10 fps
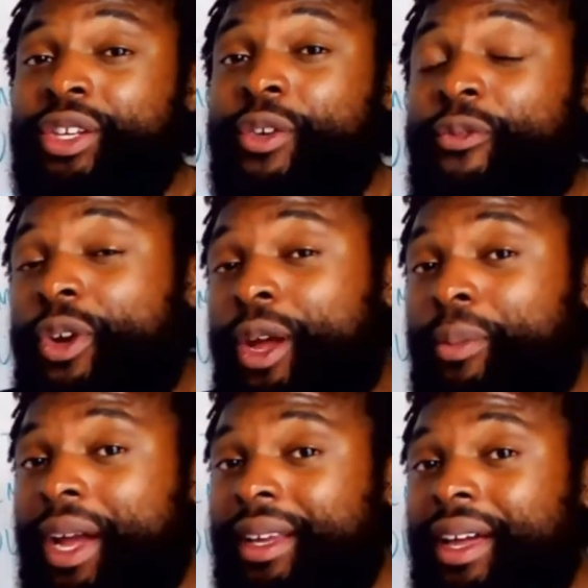to free up
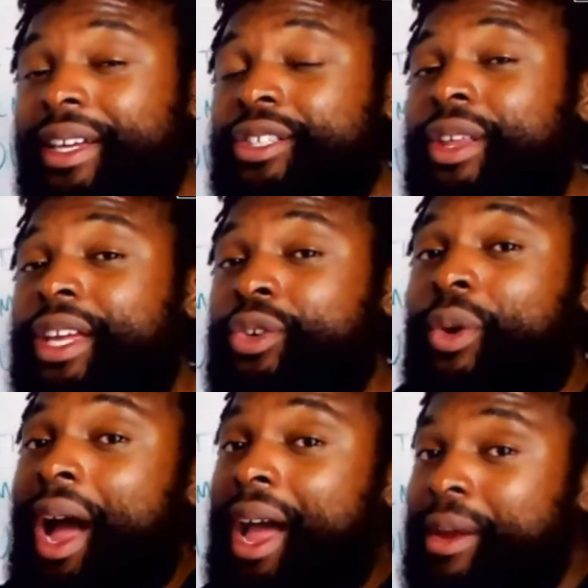my clients so they can do
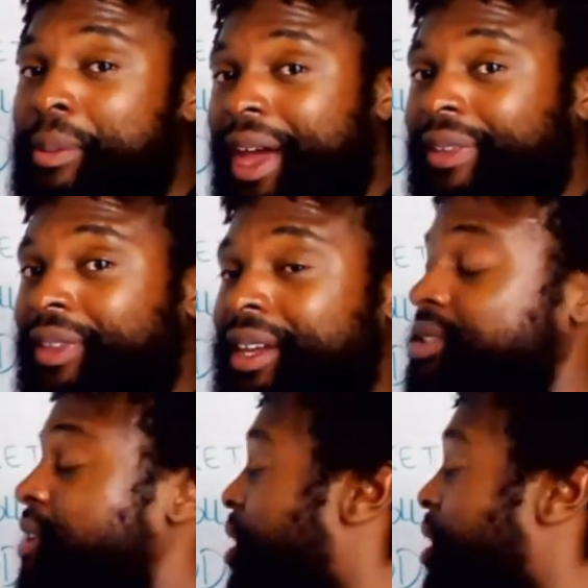high impact things.